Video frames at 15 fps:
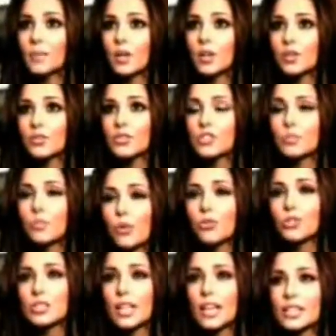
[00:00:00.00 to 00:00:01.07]
Who would you
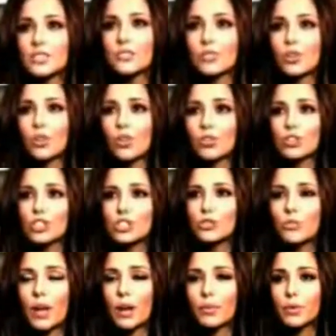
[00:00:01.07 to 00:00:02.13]
most like to record a
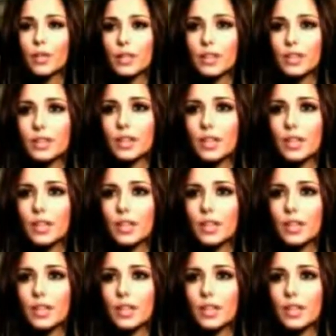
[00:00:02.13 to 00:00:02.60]
duet with,